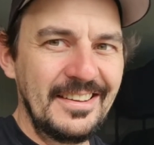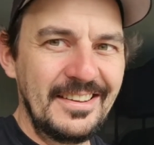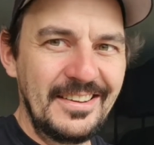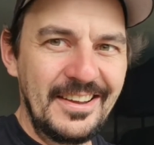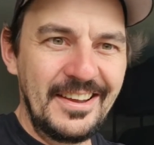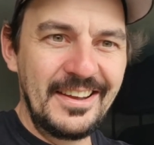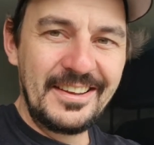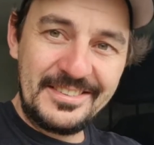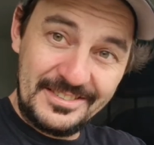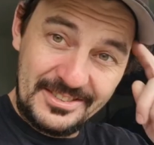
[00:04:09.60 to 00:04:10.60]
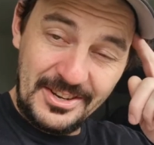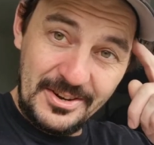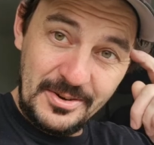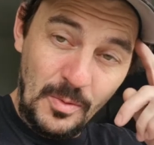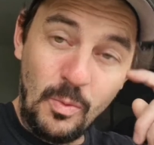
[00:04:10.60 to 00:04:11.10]
Yeah,
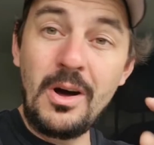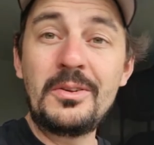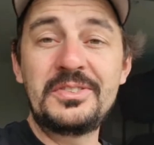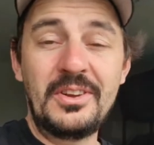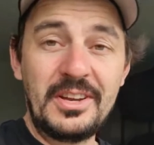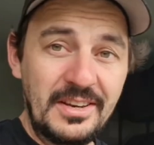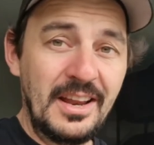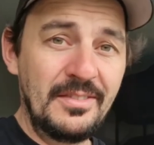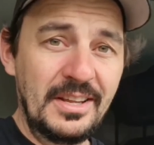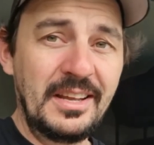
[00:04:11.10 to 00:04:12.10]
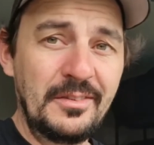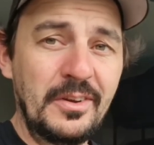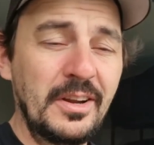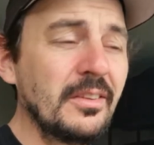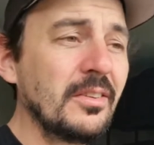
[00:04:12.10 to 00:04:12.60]
so whilst I did have leaking
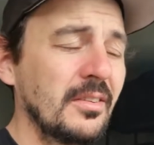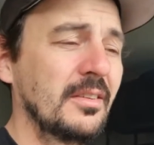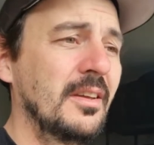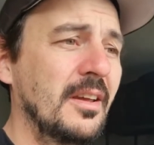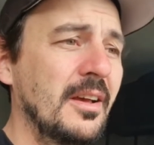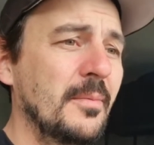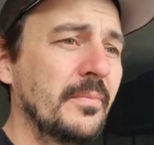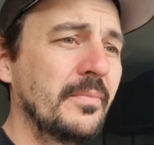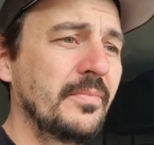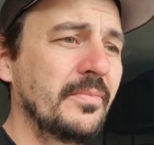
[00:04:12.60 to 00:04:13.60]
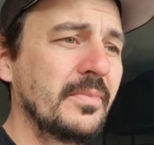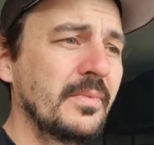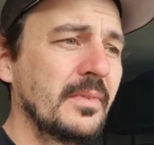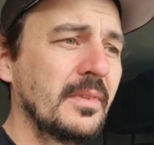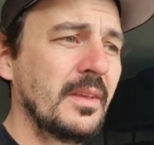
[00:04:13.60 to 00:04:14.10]
fittings, the
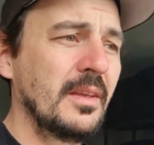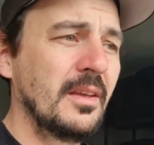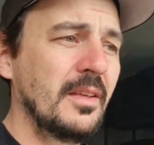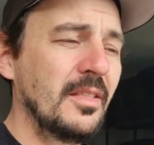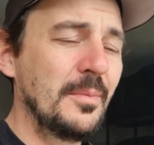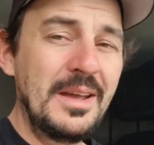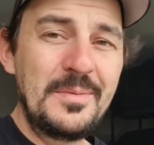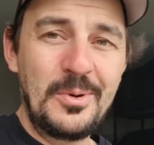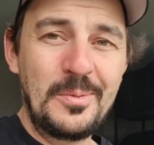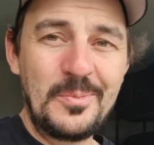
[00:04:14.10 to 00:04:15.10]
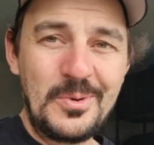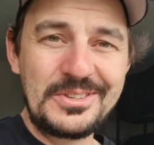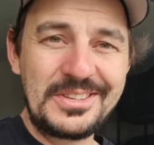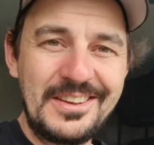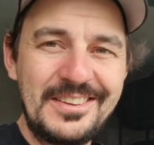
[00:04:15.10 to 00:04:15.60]
main problem
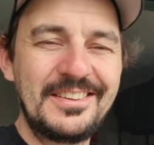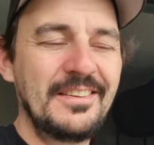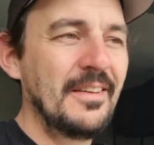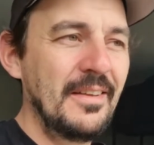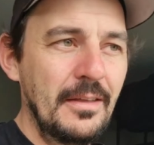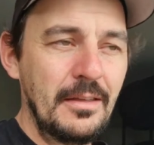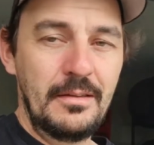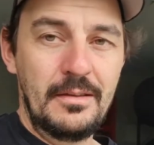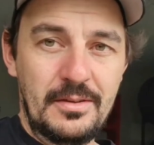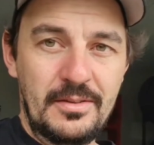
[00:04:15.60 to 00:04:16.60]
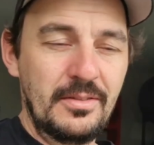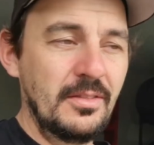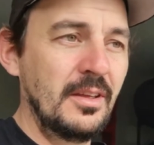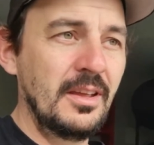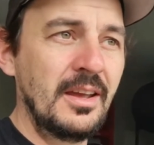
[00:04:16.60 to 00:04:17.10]
was
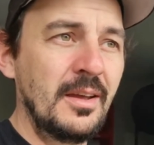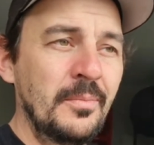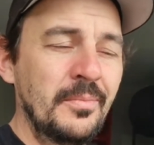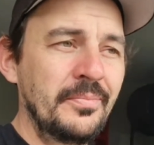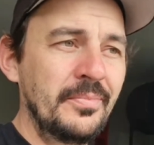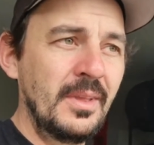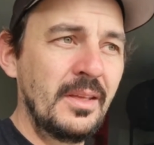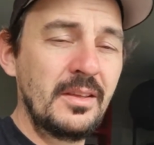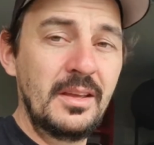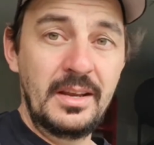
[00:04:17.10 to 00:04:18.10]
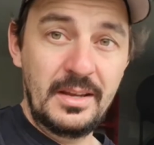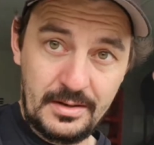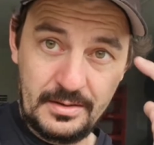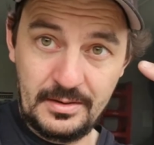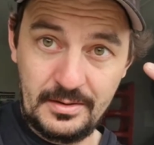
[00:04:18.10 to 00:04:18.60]
the
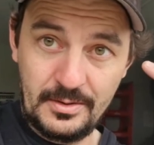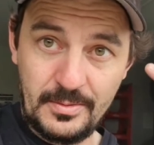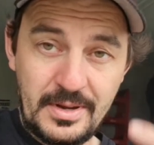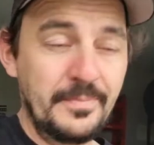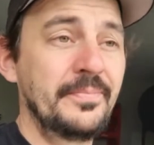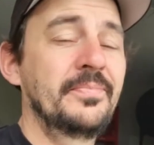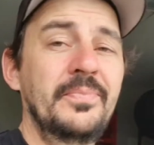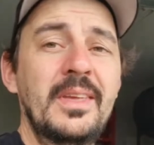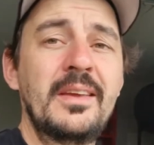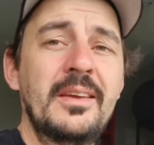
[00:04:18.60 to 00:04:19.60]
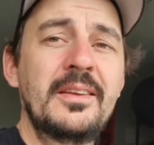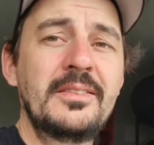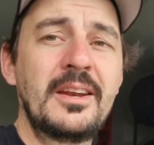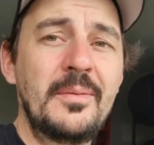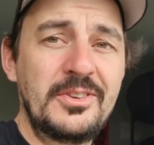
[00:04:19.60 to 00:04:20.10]
idiot who
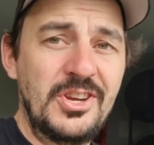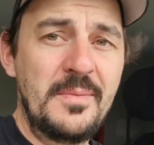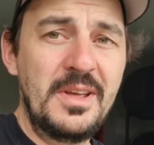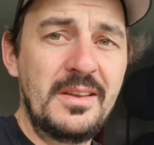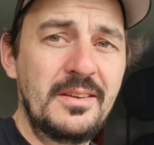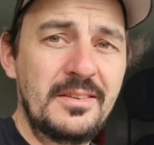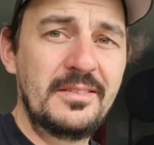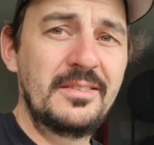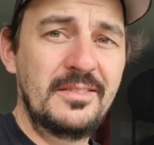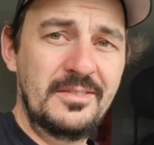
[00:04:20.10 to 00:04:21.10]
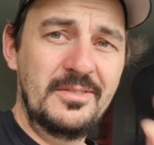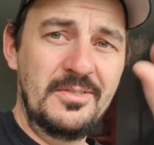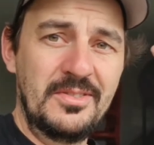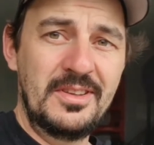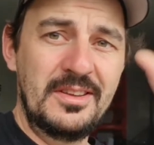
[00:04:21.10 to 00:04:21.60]
did up the jam nut
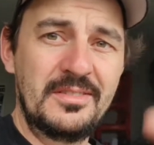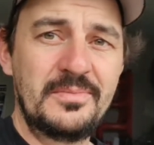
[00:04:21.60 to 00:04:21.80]
on the